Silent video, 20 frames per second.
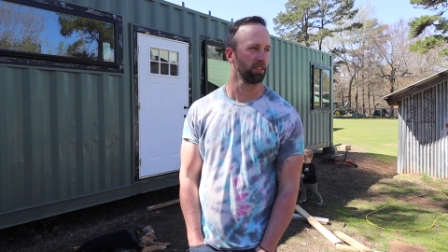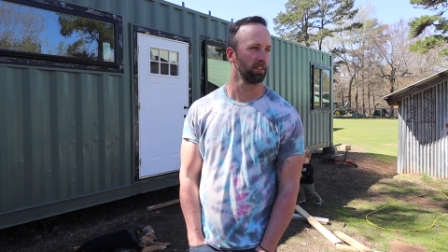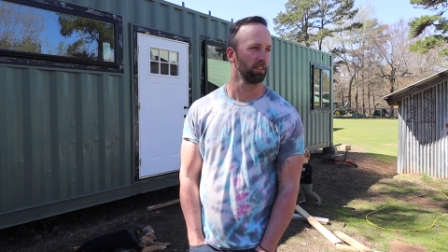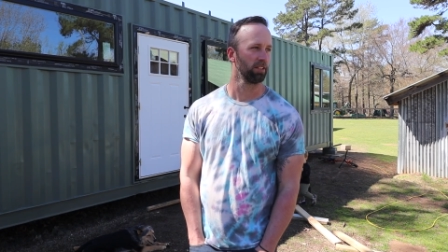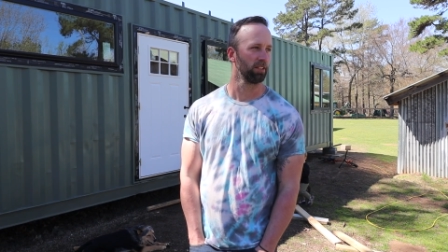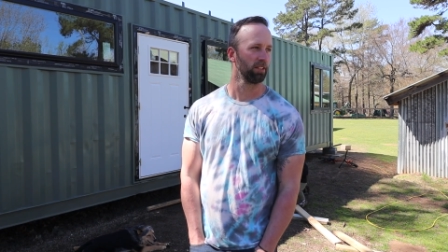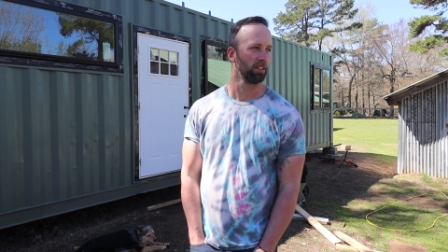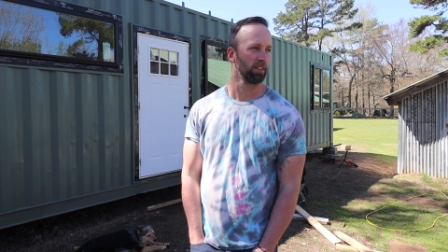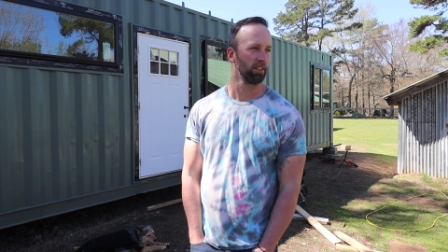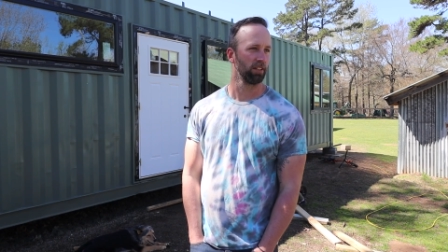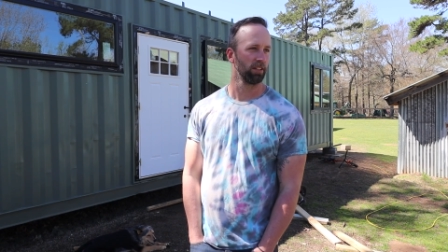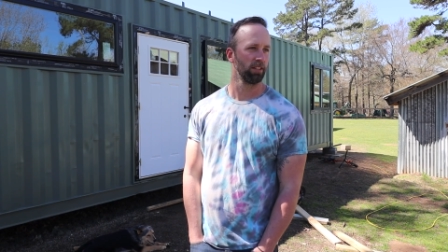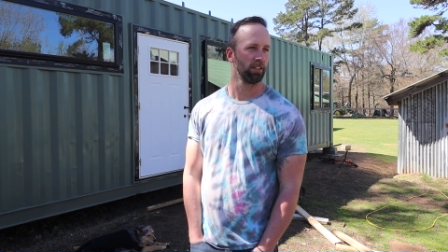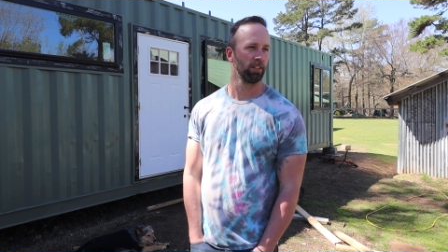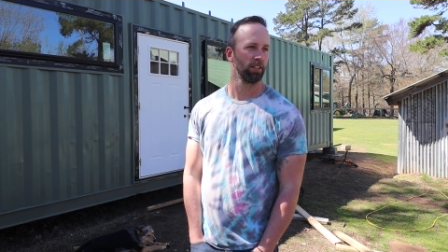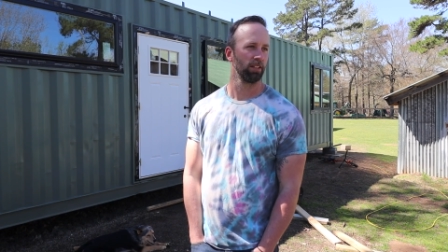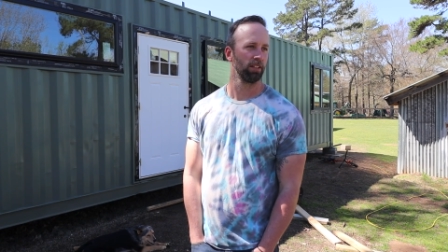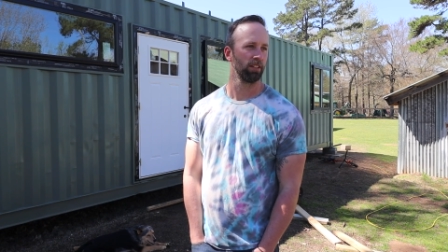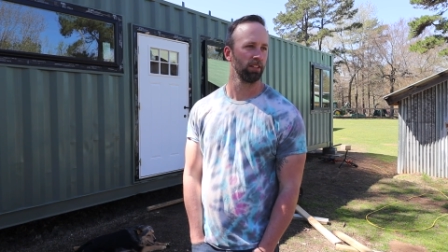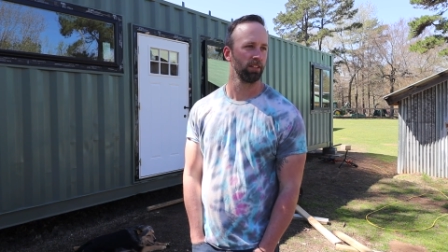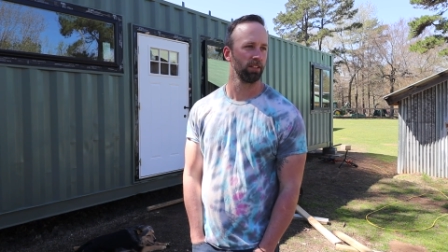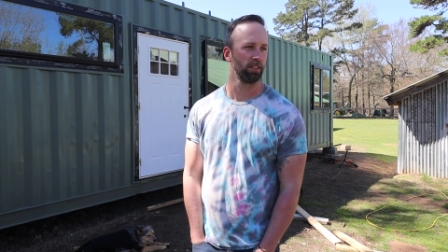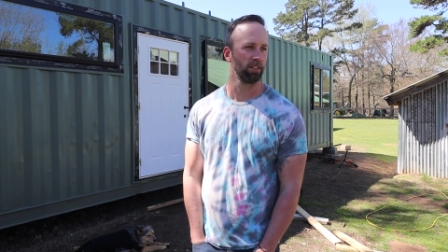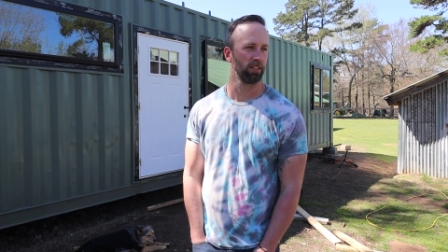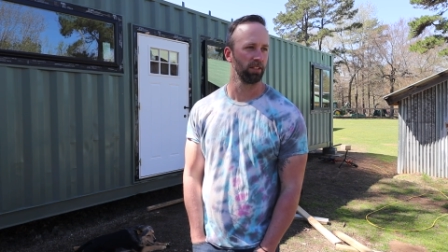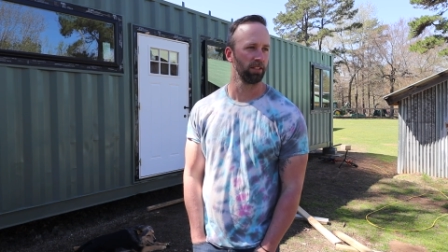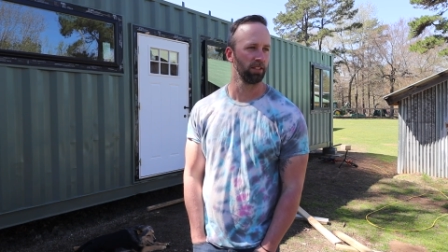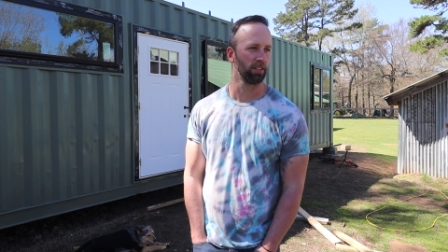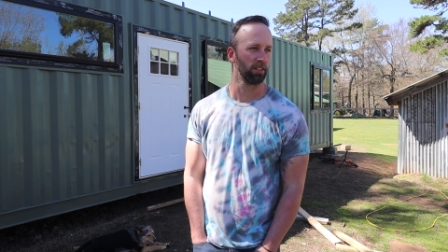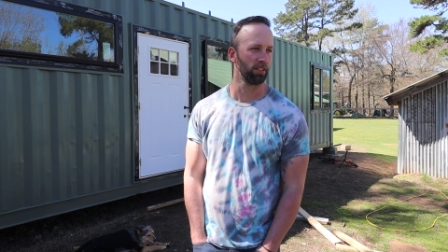wait, wait, so you were
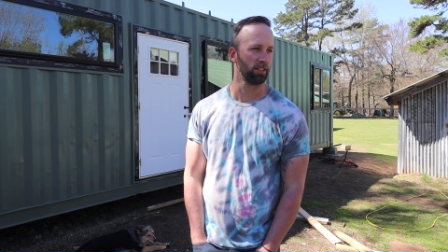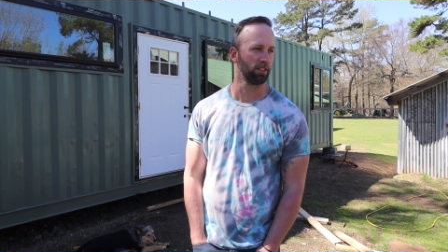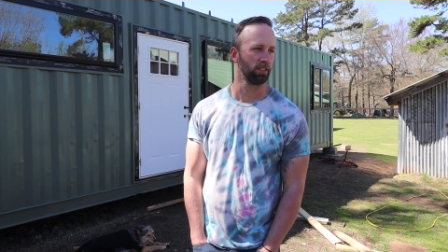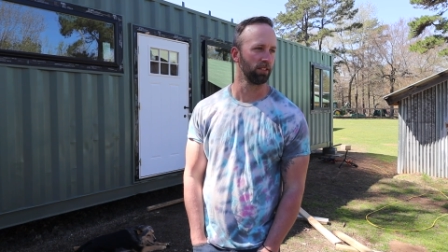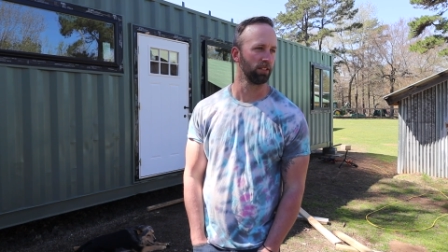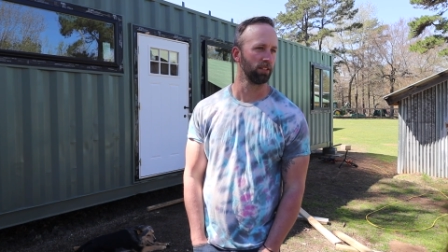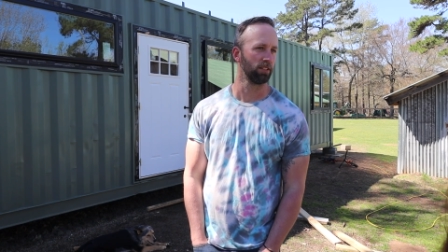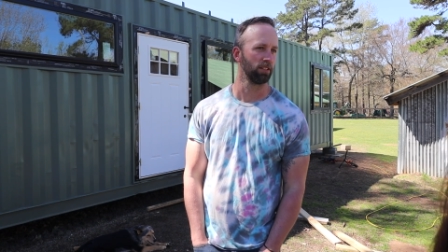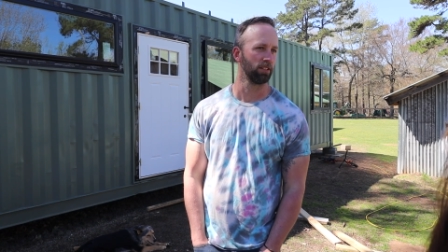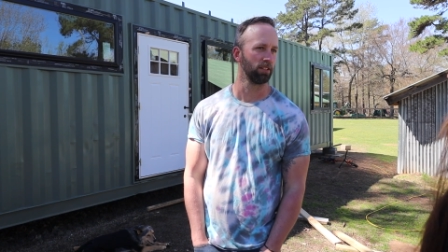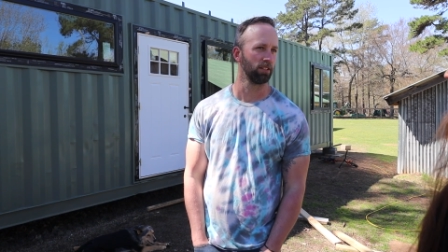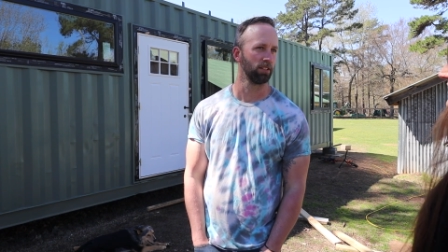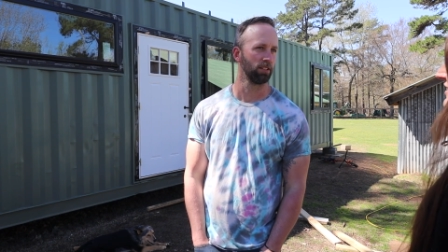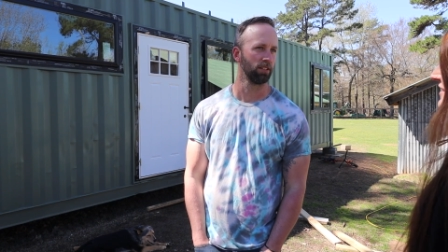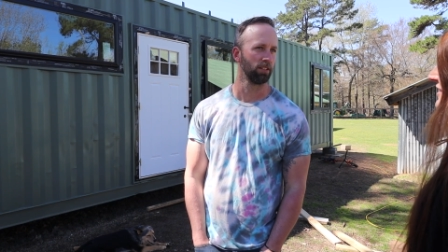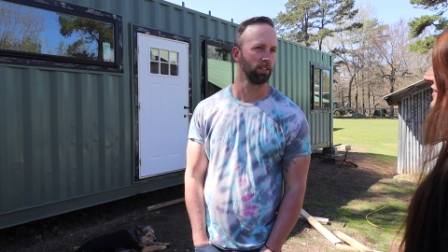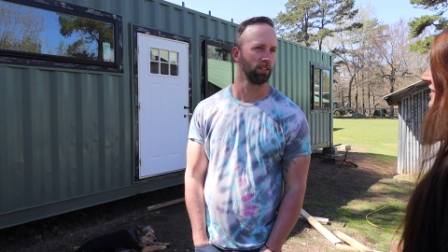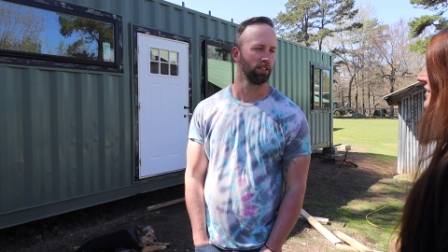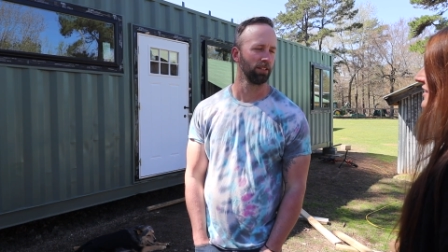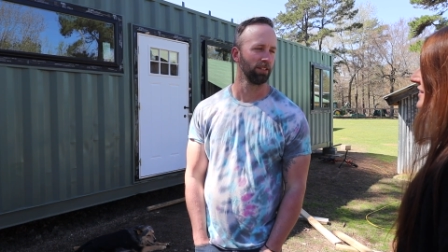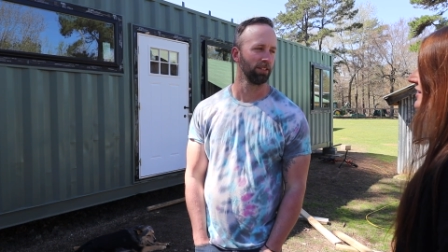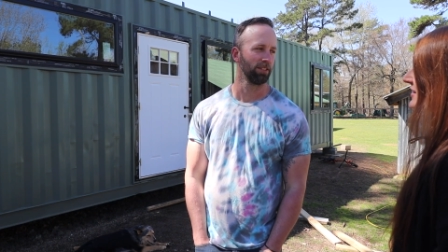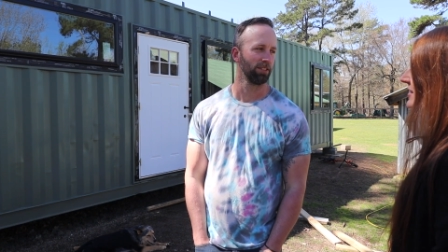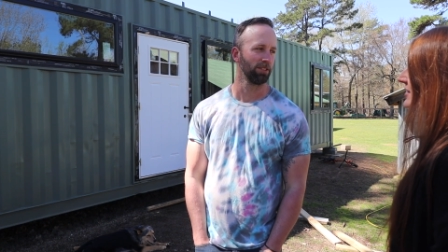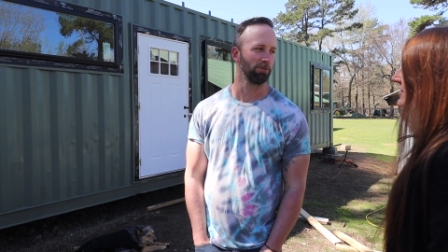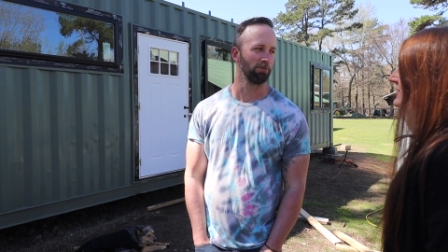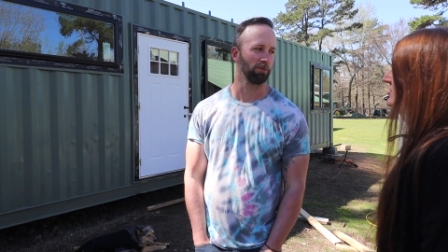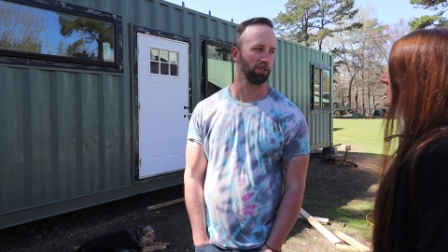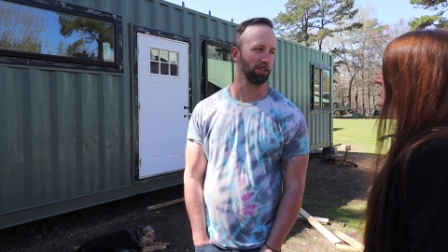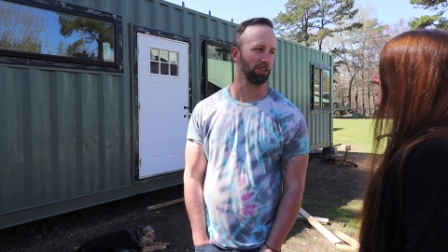seen? Oh
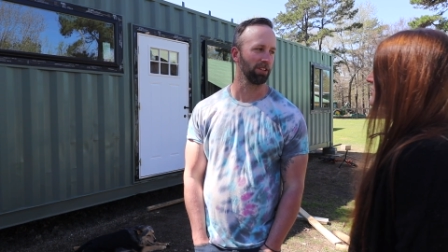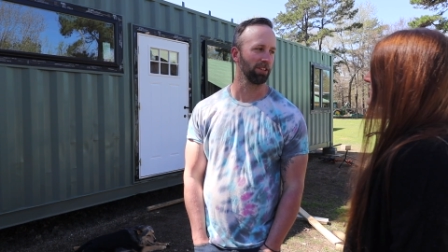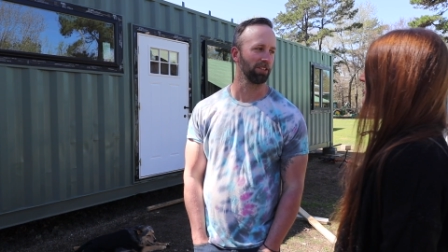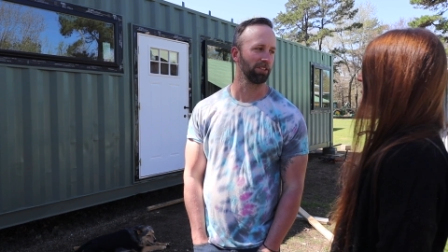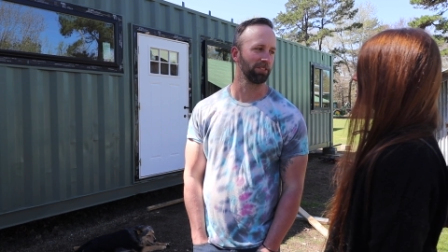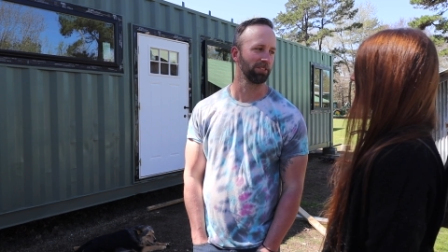my god.